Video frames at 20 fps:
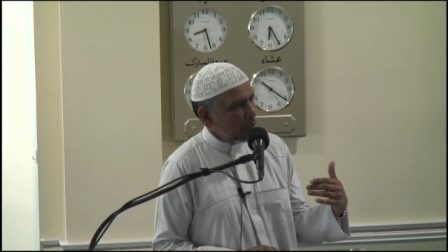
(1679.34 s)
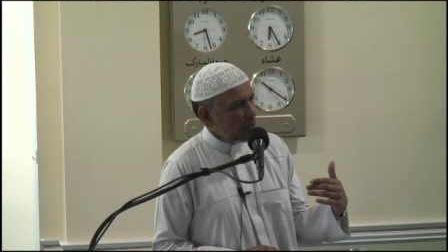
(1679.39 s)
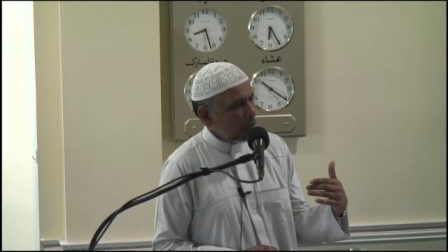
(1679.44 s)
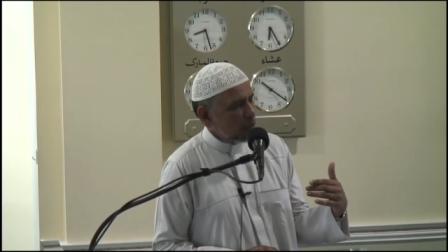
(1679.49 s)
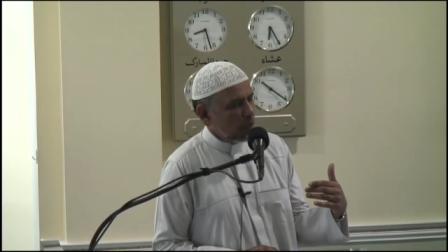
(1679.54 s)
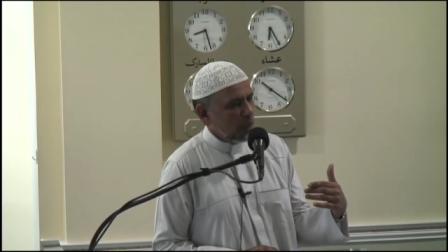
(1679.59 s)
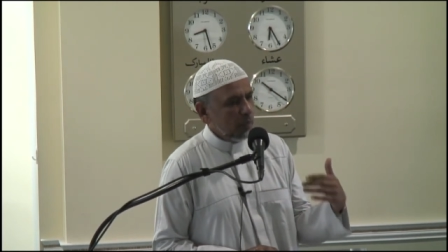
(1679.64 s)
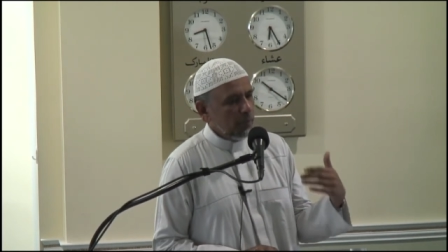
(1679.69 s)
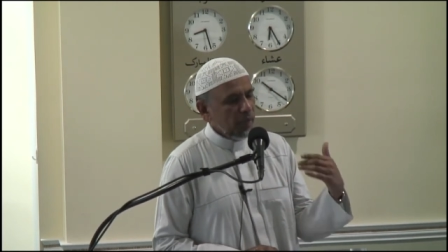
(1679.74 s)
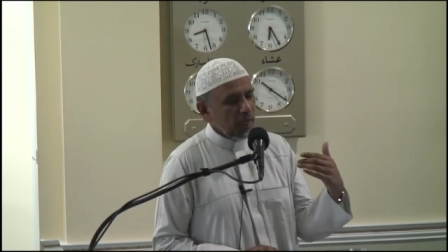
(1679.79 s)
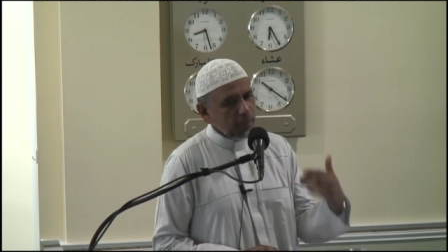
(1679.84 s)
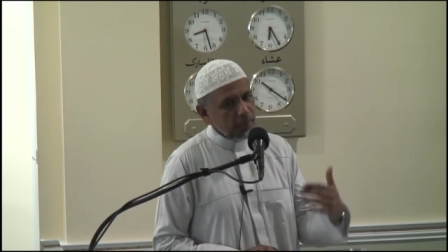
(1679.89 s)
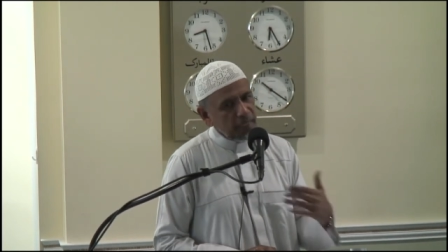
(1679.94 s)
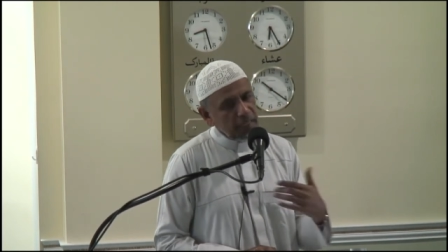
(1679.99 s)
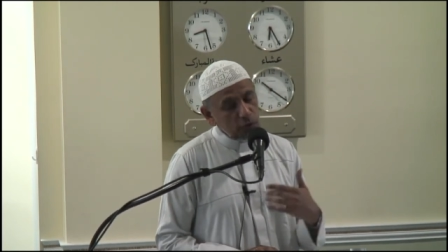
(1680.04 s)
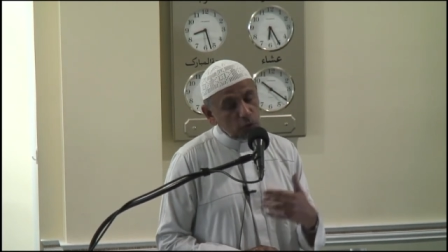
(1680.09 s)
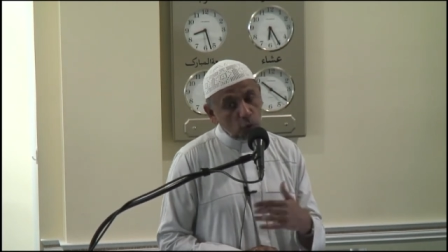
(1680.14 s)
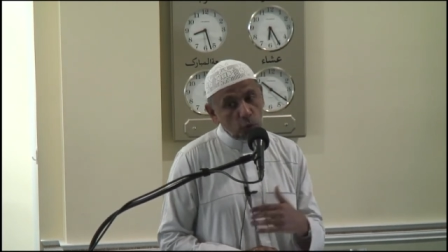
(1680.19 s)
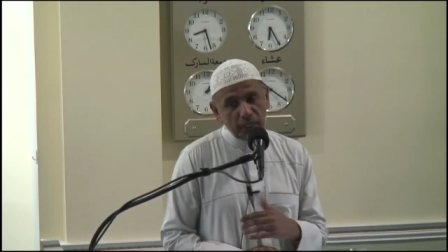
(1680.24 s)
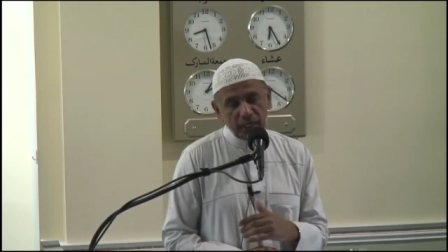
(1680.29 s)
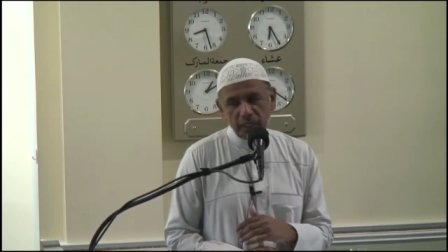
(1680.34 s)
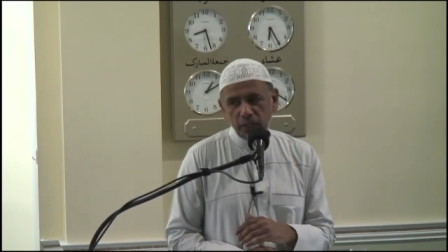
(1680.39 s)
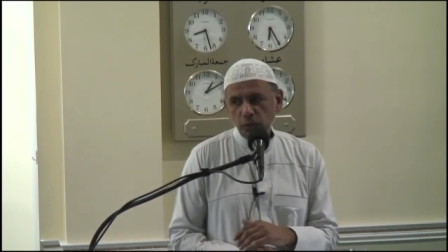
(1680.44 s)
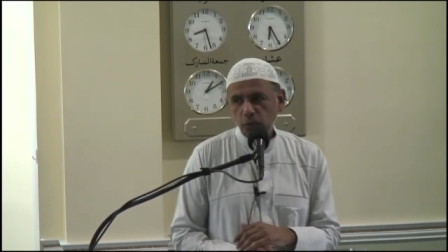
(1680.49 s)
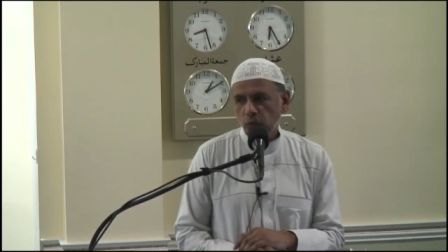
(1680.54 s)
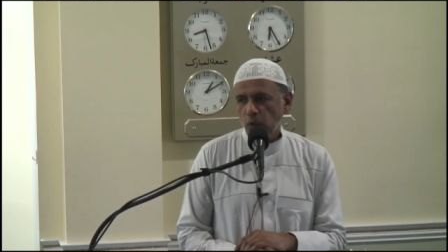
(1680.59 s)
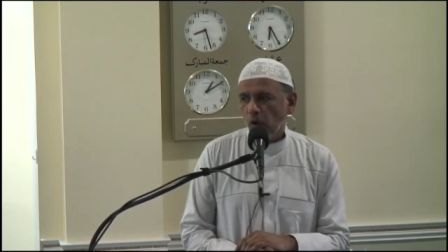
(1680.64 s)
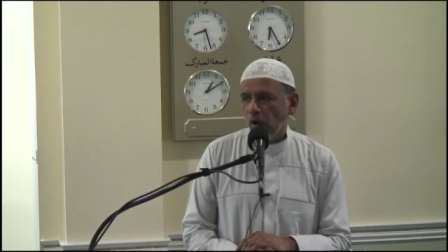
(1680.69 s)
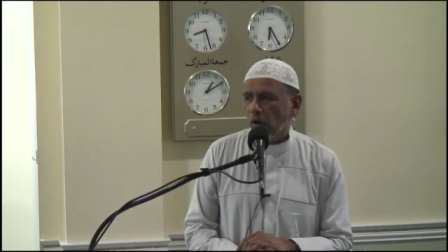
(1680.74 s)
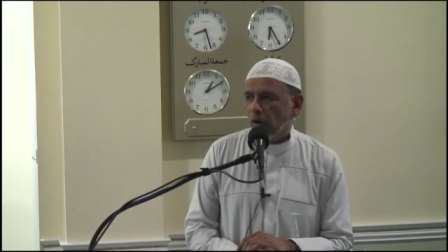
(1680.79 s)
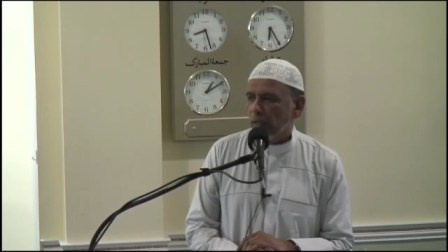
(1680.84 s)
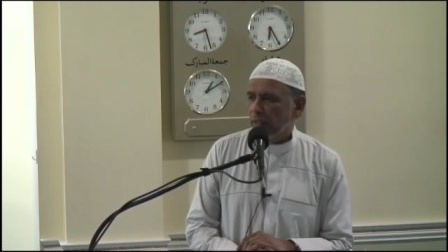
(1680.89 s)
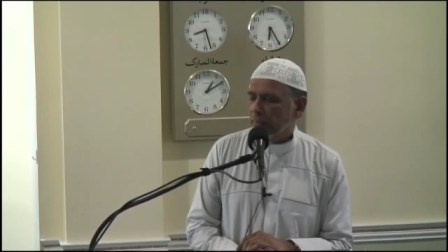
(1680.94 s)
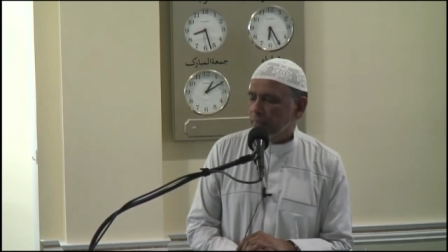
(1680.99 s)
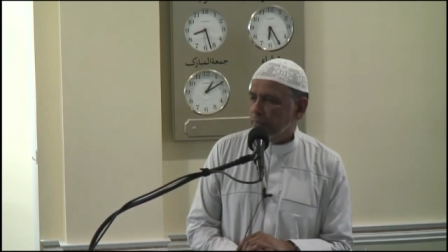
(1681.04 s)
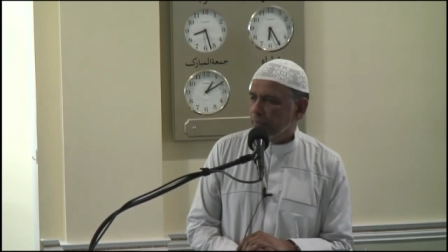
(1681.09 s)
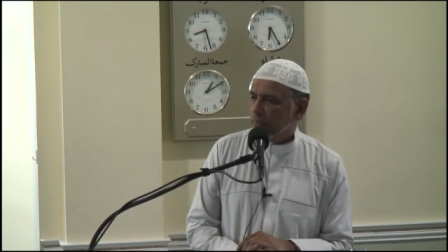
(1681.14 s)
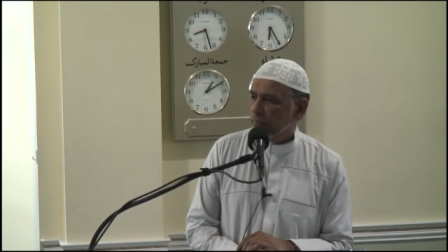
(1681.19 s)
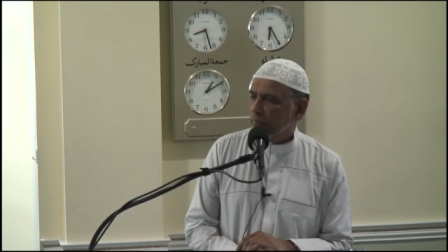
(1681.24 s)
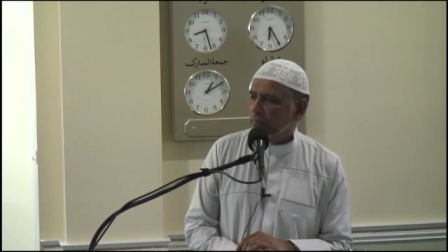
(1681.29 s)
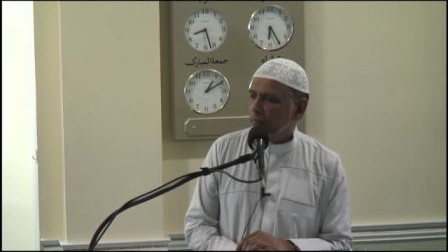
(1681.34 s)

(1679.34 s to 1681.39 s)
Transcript: we may be doing wrong.